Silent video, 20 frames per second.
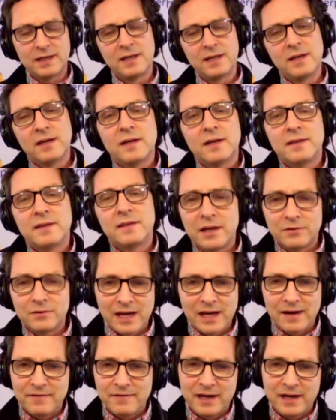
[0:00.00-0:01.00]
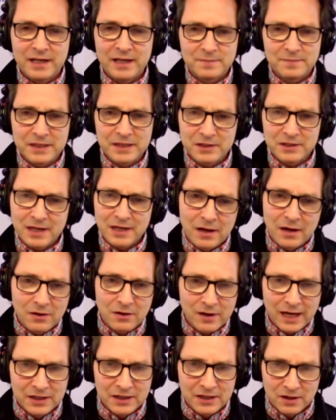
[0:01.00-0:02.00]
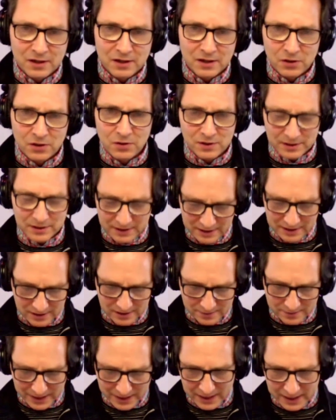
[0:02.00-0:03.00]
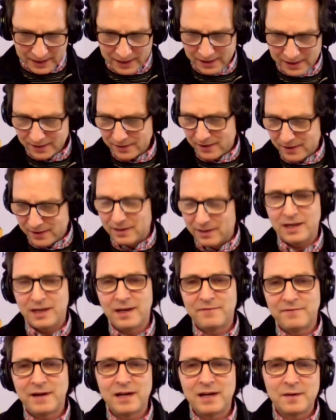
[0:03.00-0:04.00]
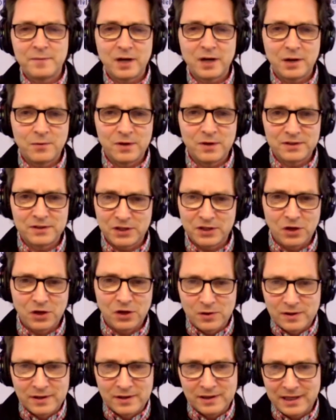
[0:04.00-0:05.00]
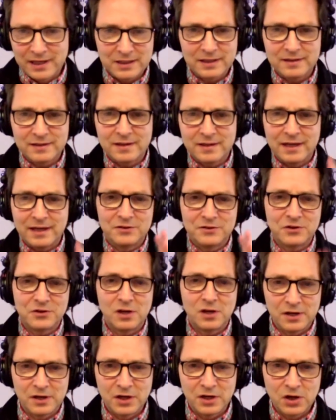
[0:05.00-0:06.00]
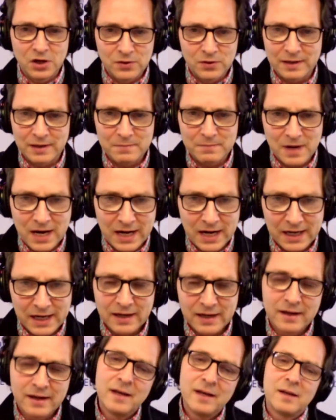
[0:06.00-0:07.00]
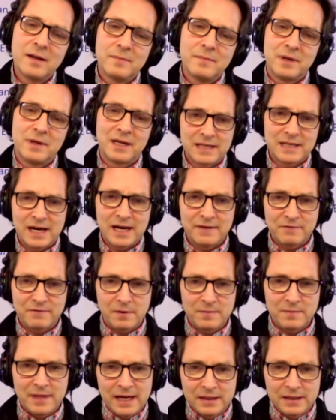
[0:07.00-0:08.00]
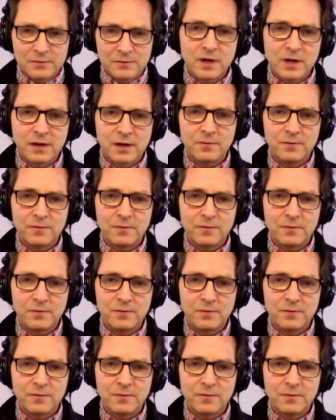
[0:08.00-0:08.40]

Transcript: They don't have any special allocation of tokens since the beginning. If anybody wants token, they just install a node and mine. But aside from that, we're